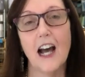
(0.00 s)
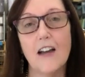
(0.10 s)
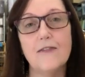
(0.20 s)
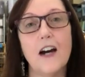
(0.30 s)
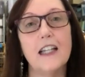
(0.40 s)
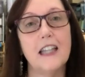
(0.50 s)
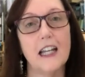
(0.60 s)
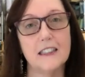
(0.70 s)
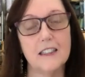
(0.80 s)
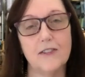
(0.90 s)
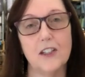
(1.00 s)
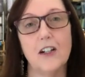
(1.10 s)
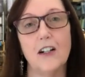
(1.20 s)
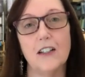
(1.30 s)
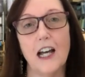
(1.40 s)
I find that
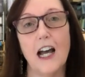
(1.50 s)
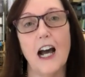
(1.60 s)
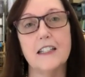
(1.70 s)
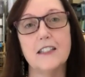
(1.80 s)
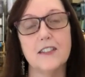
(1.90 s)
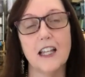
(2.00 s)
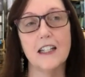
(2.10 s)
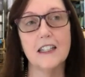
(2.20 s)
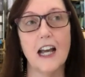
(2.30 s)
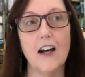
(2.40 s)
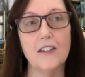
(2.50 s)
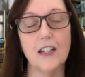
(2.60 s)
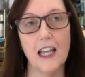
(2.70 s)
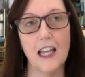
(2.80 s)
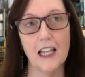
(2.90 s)
difficult. I, I send out
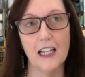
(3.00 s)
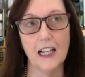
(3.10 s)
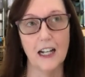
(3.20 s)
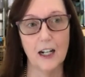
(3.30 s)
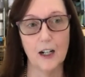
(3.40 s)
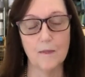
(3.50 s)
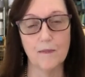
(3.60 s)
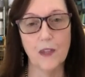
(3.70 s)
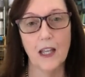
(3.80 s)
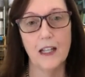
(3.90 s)
a, um,